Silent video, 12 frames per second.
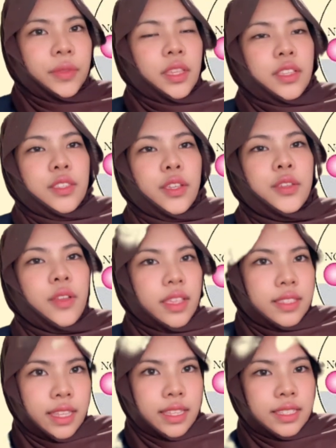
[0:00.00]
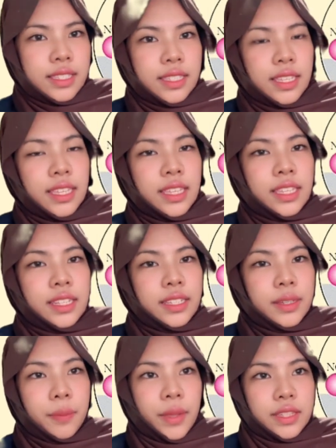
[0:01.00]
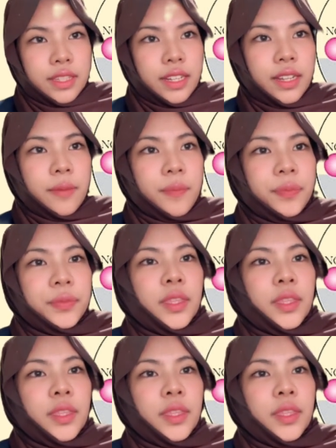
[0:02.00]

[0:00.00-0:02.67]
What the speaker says: So you guys can see the picture.